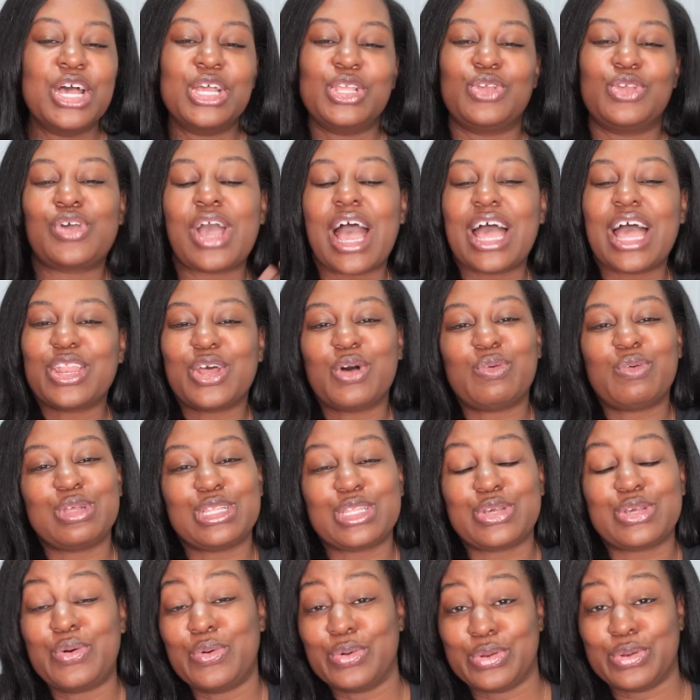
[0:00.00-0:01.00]
You gotta know
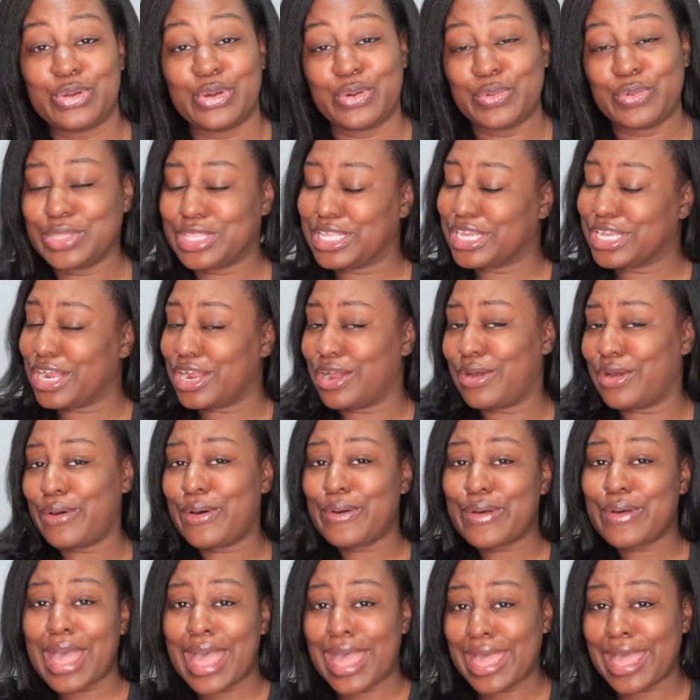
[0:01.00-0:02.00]
what's going on with the girl,
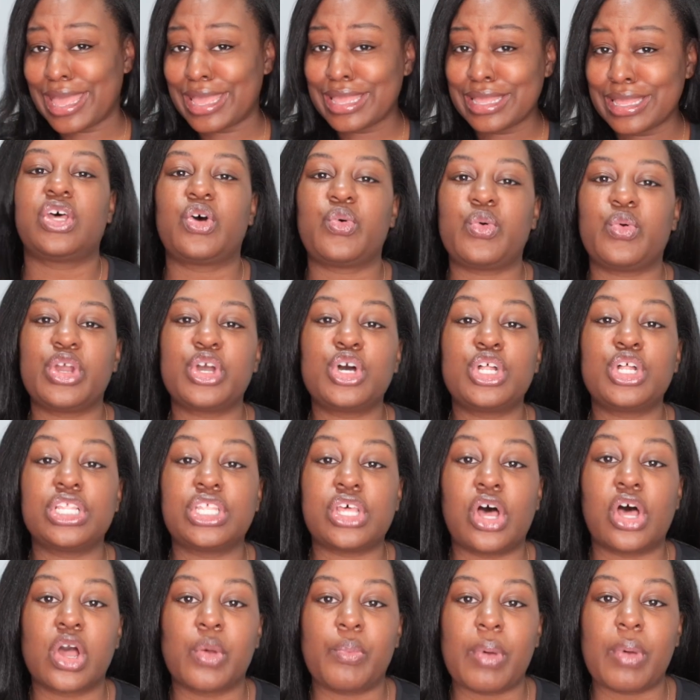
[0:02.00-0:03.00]
okay? So we're gonna
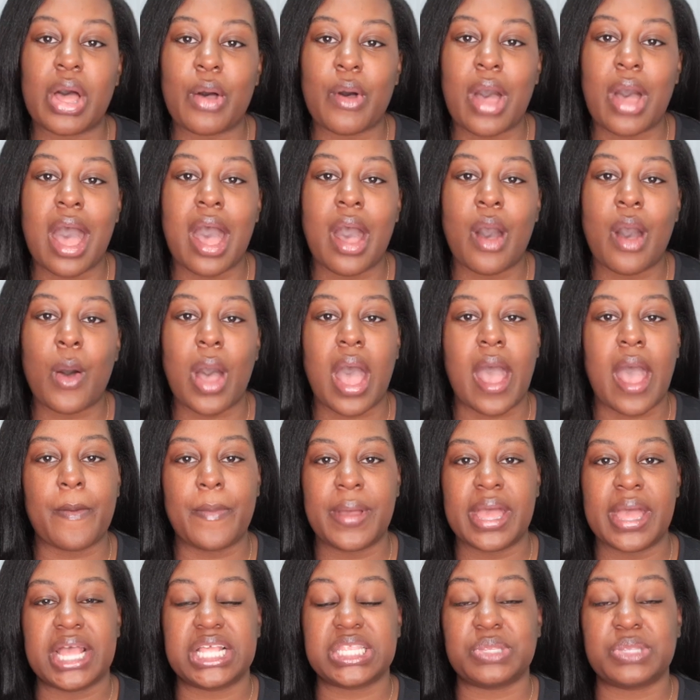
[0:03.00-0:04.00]
talk about how I
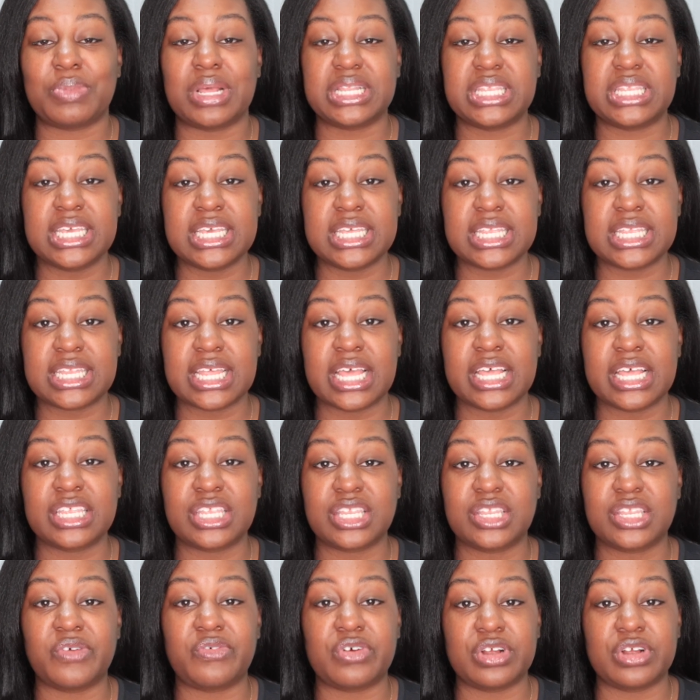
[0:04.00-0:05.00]
passed my TEAS
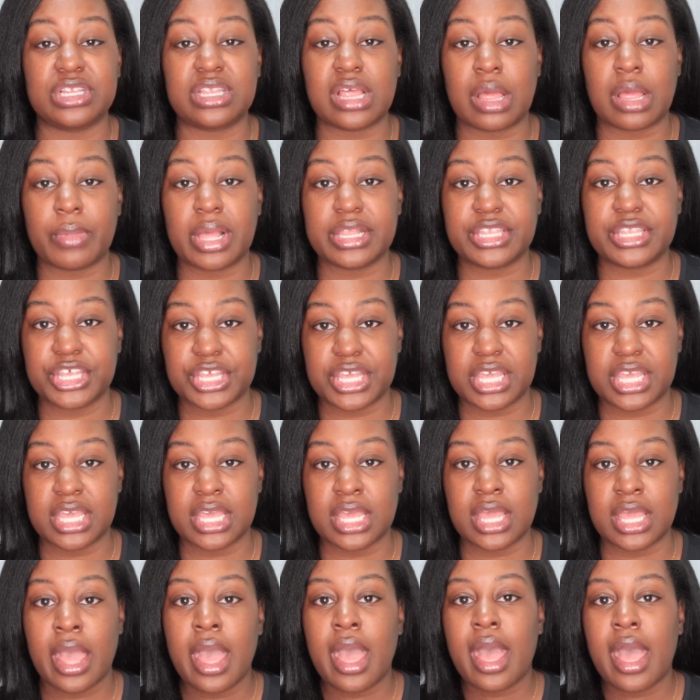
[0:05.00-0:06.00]
test the first time I took
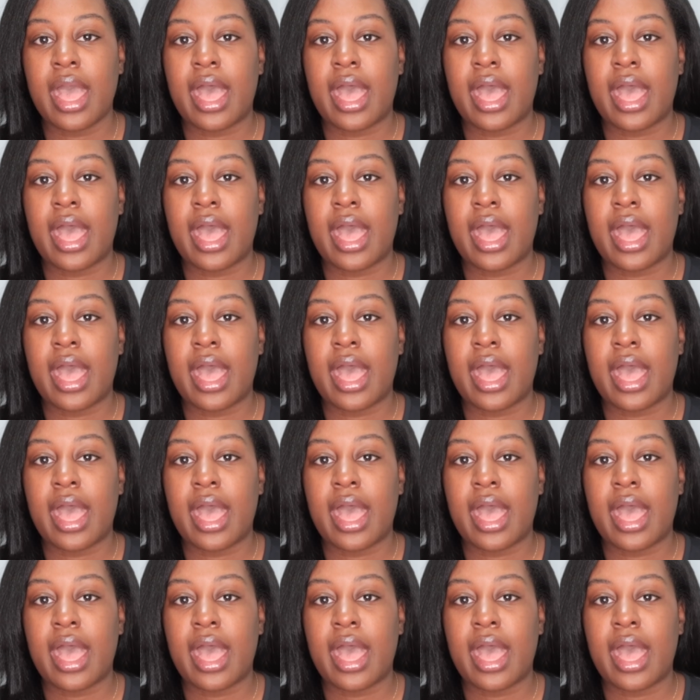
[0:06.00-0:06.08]
it.